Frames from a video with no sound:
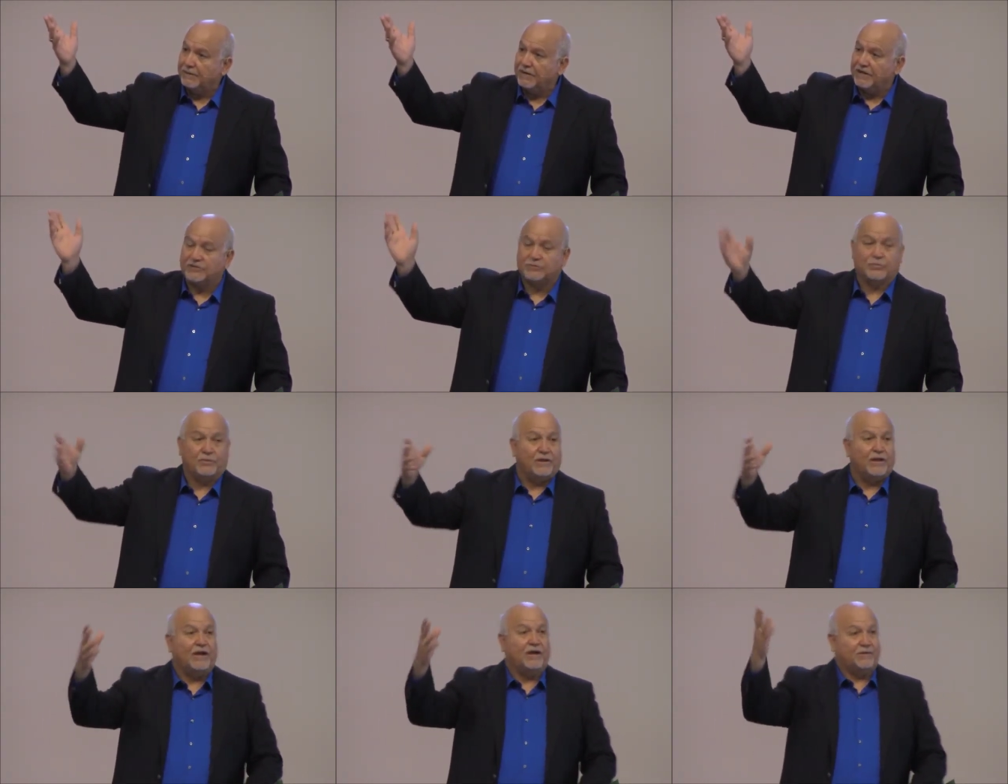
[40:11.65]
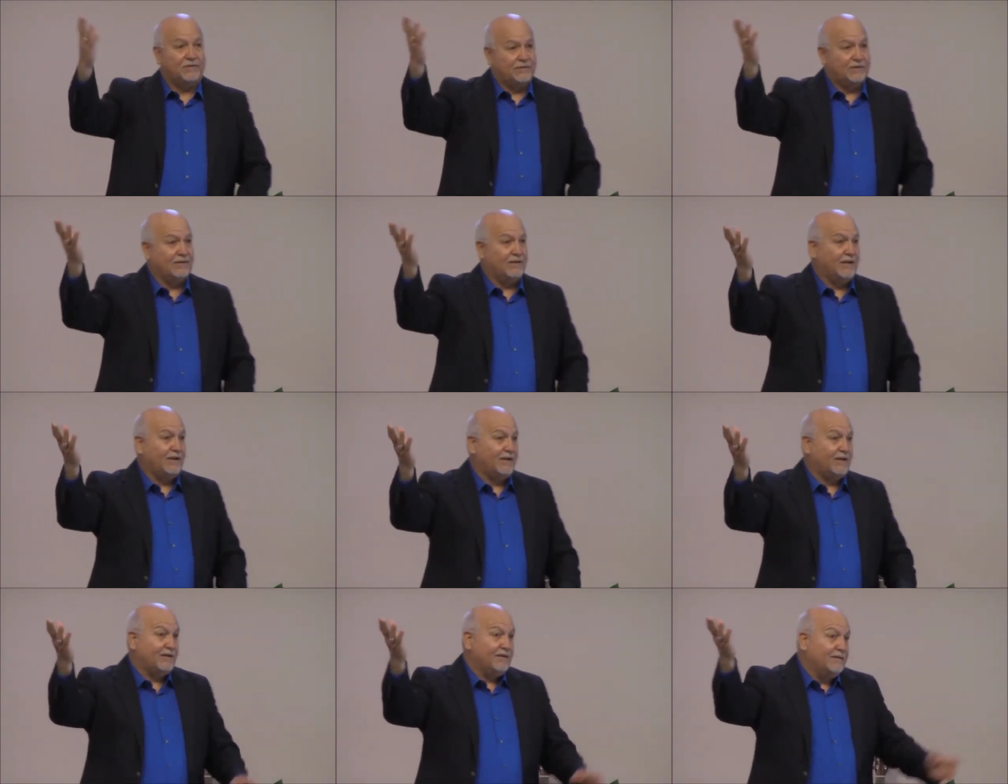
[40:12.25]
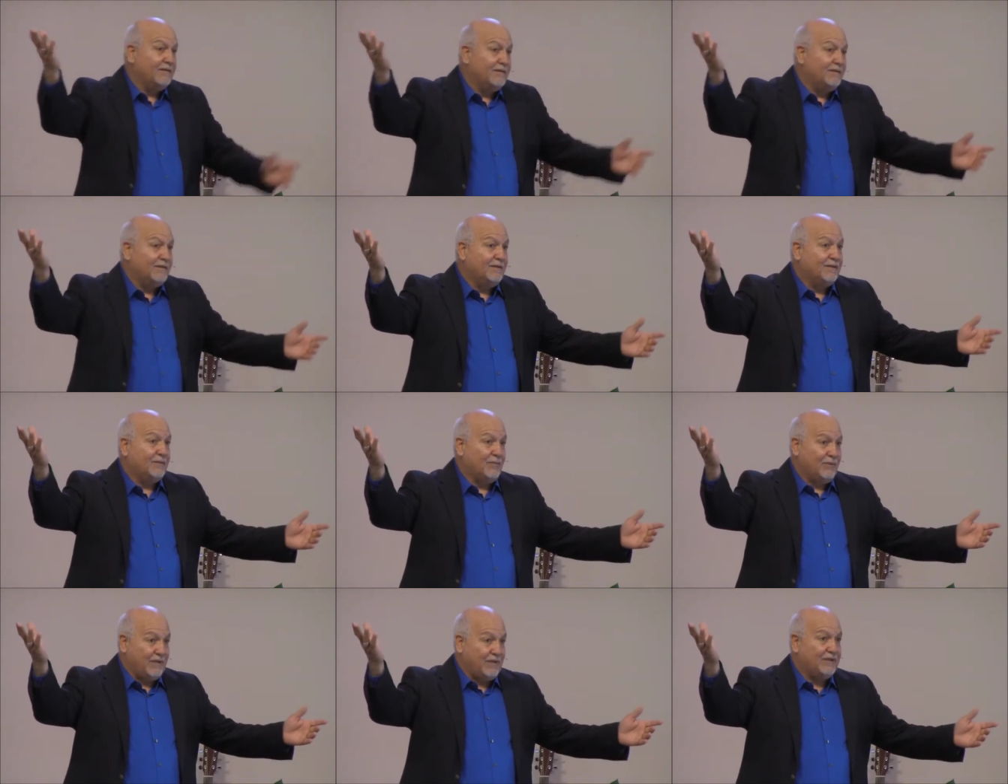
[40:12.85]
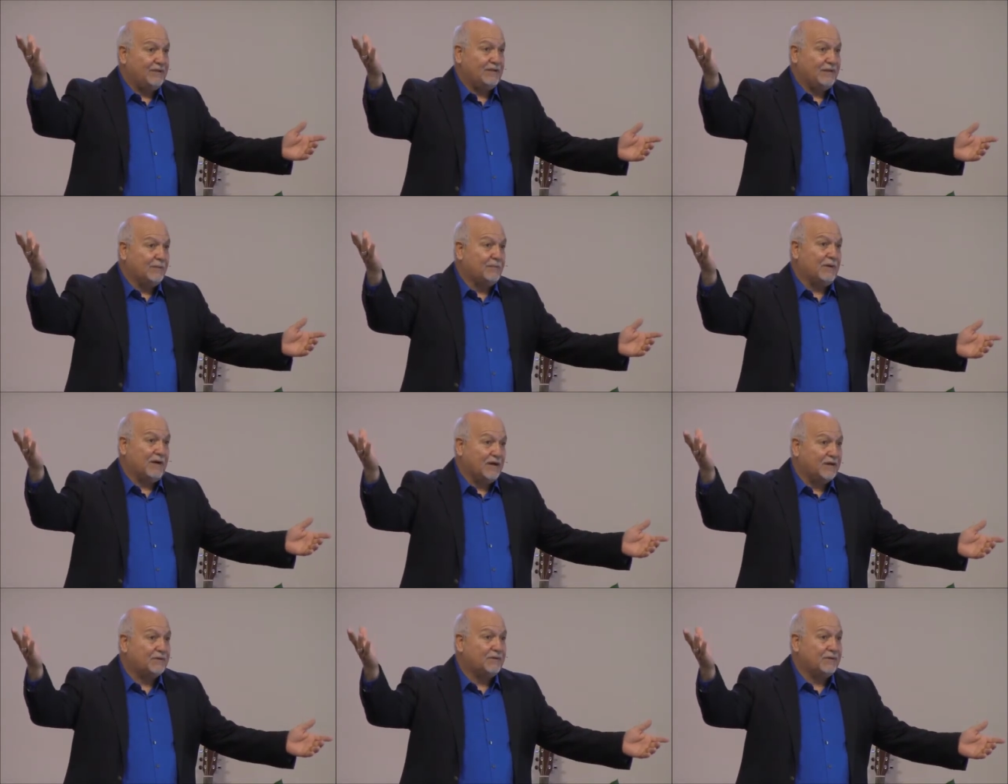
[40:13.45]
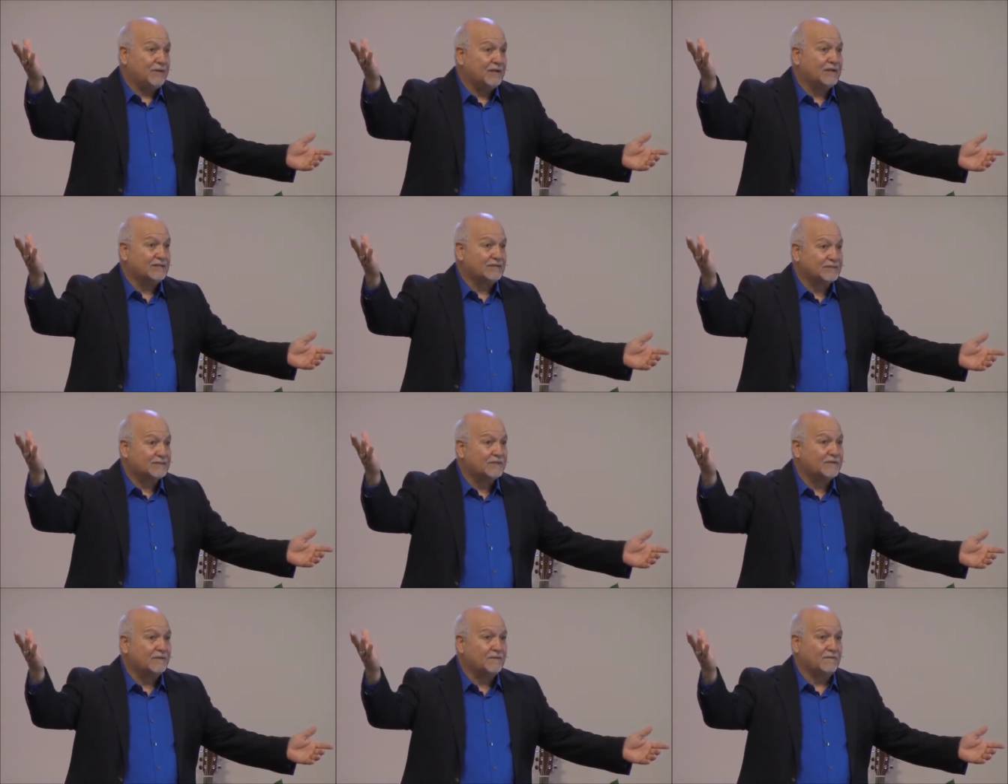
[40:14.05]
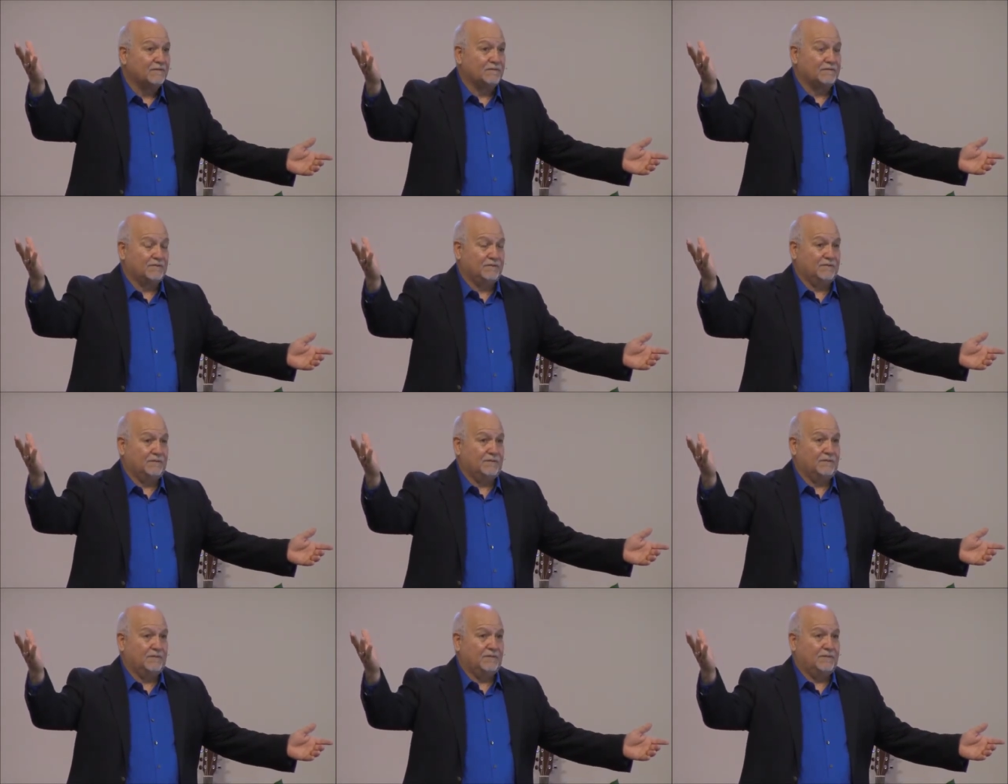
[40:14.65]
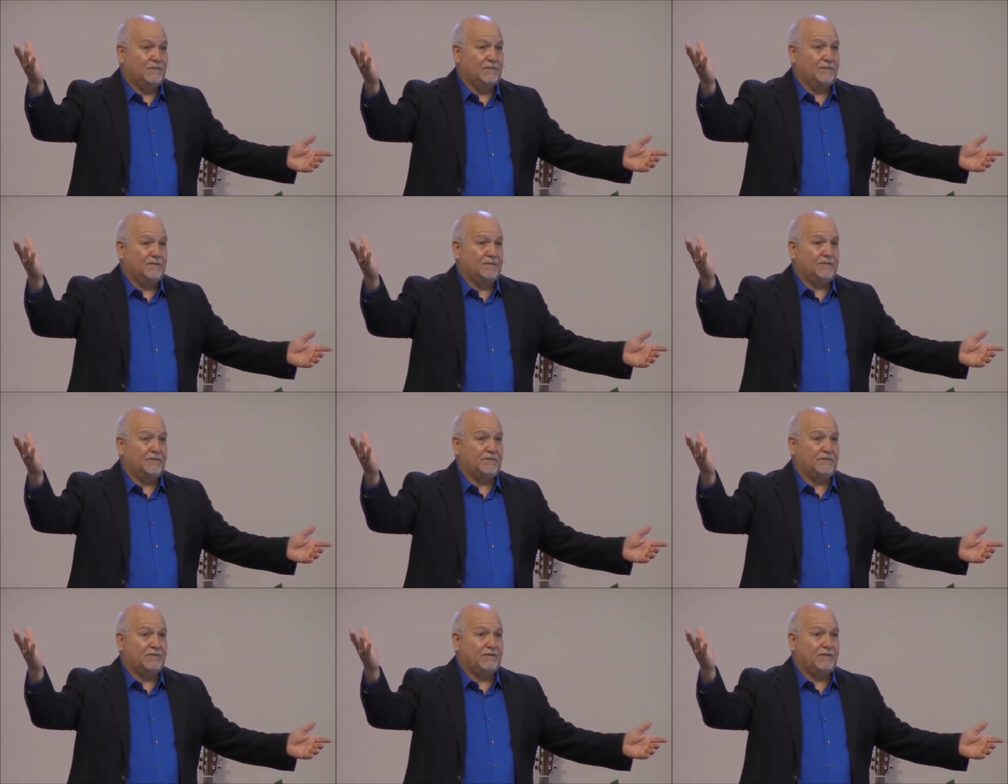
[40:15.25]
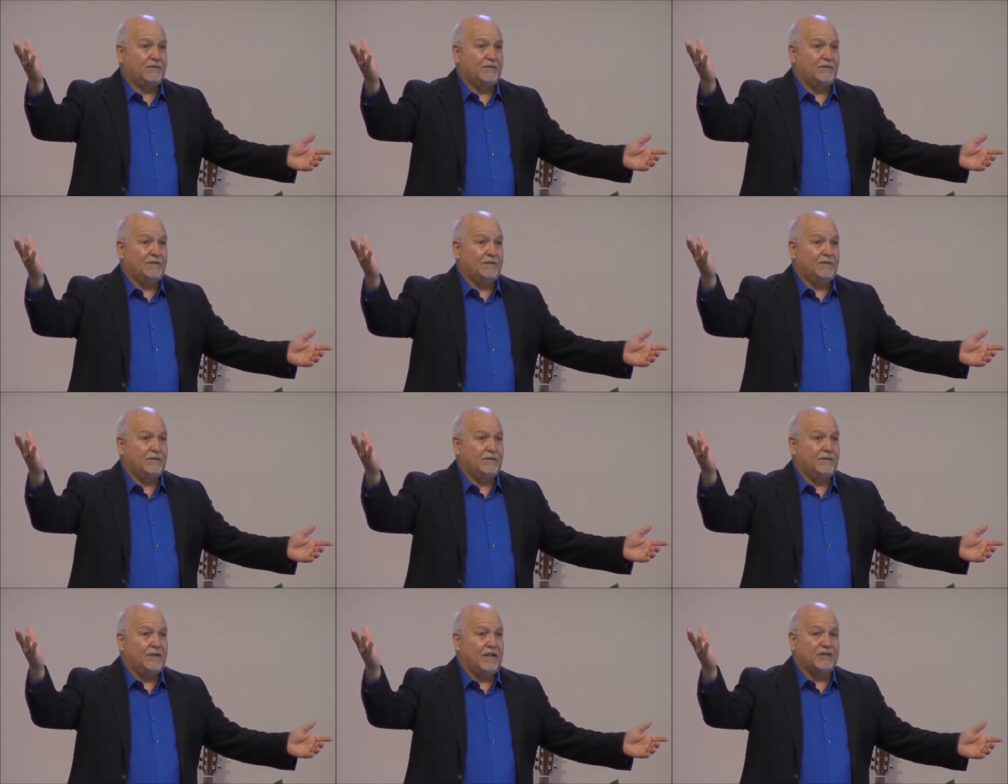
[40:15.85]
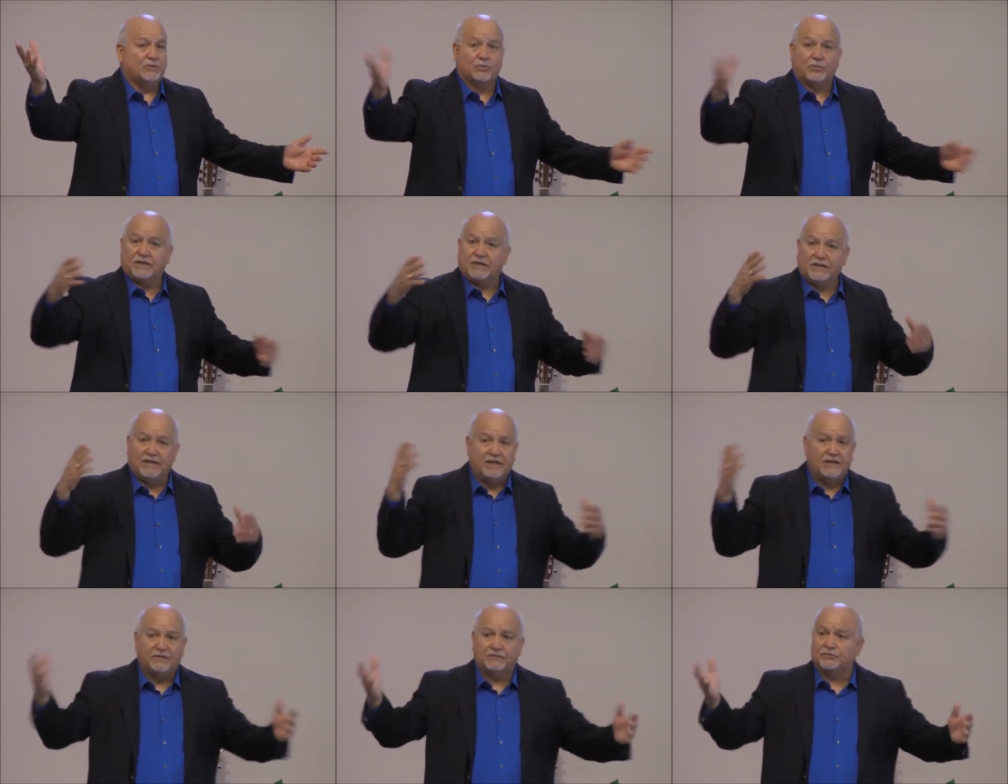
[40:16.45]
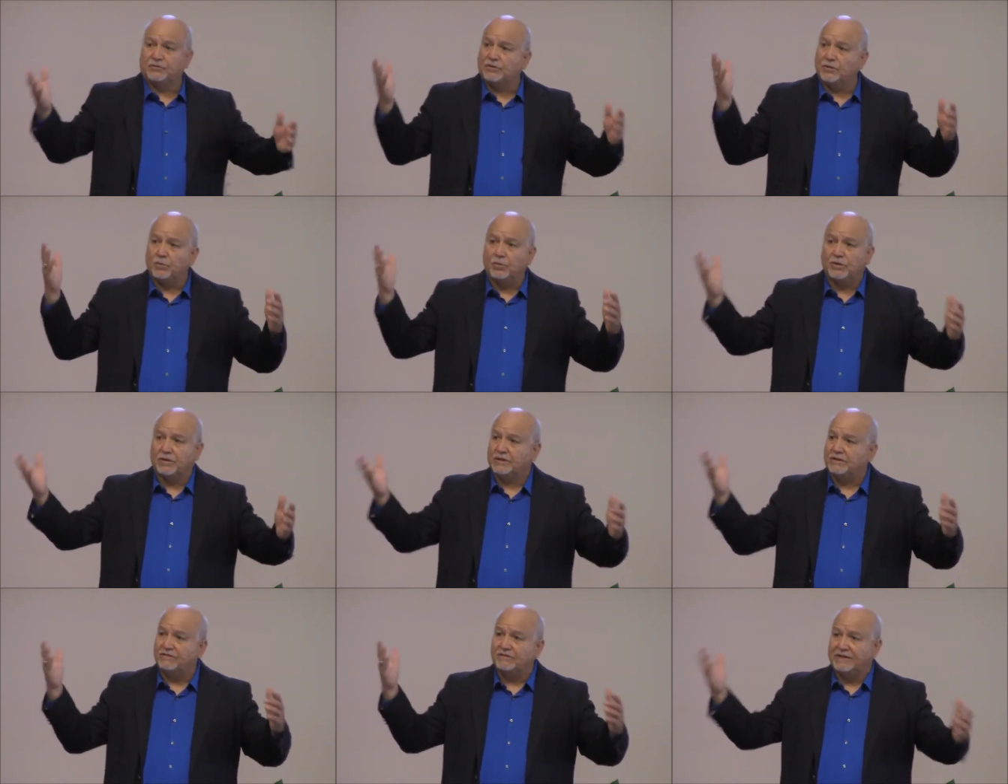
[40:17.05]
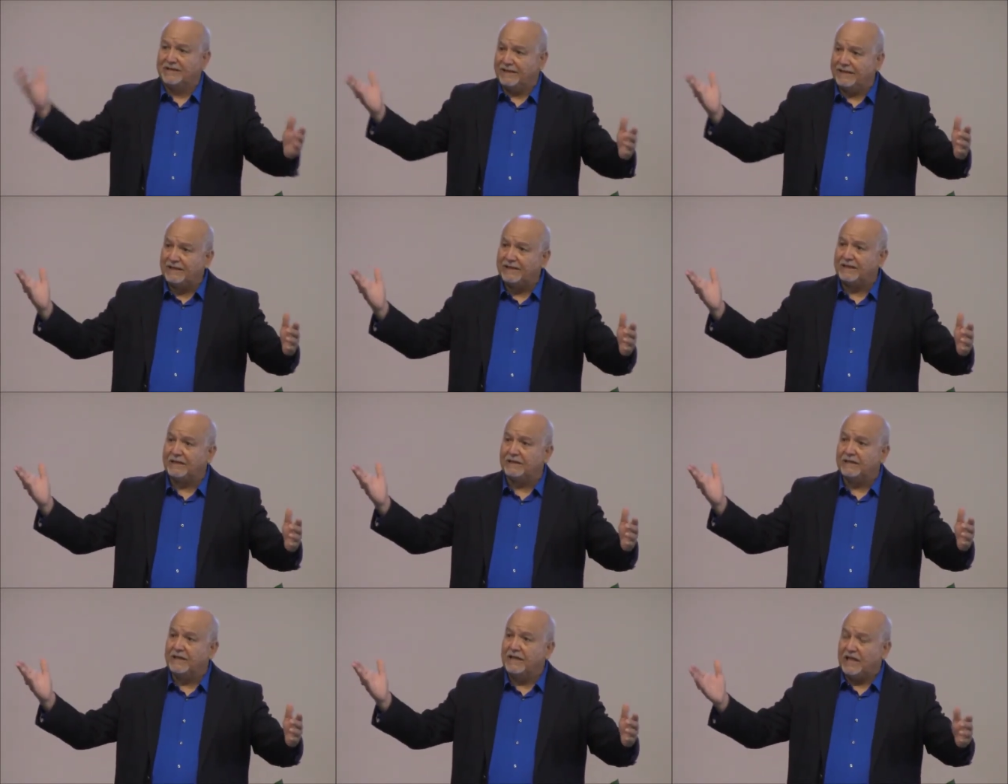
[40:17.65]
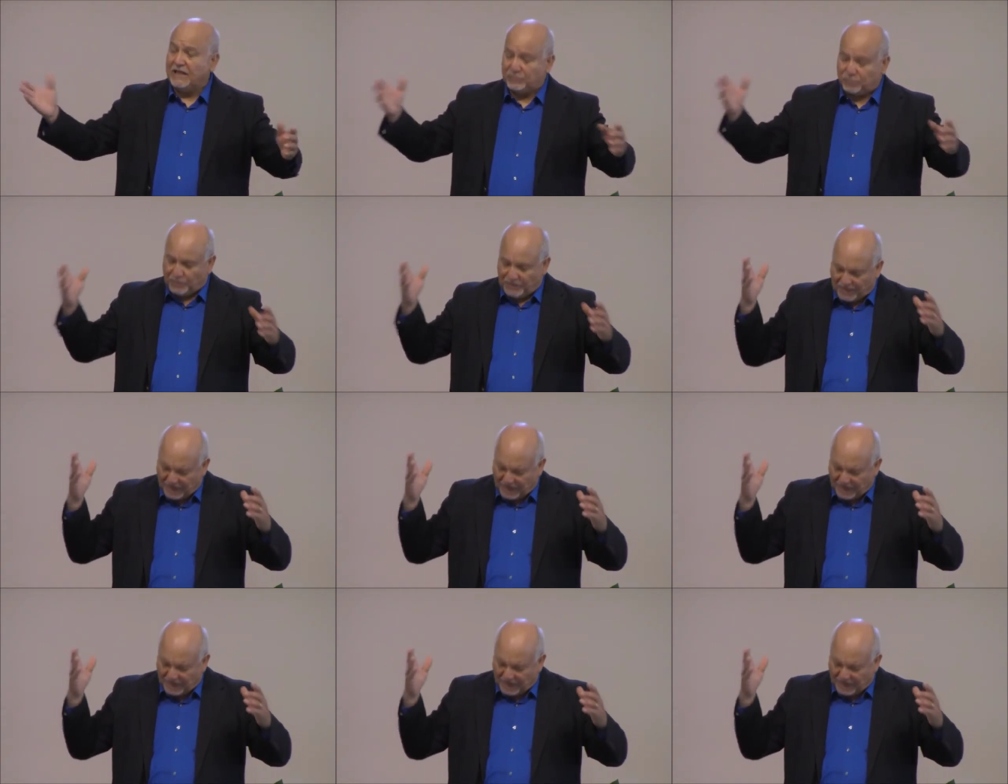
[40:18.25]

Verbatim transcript: As we honor God, we end up honoring ourselves. You see? As we give to the work of God, as we